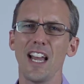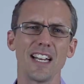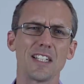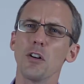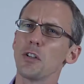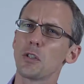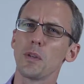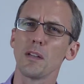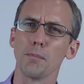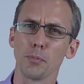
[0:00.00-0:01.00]
It's not
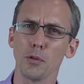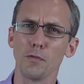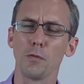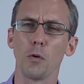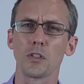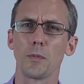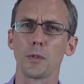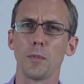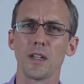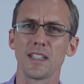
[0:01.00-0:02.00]
doing a brute force
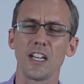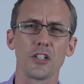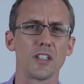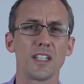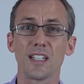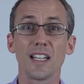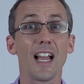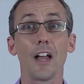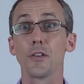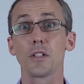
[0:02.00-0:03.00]
optimization, testing
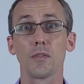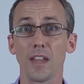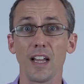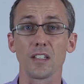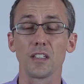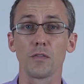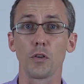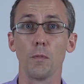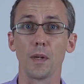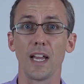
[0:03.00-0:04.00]
hundreds of thousands of
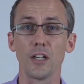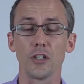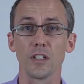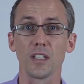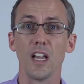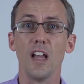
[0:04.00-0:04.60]
combinations.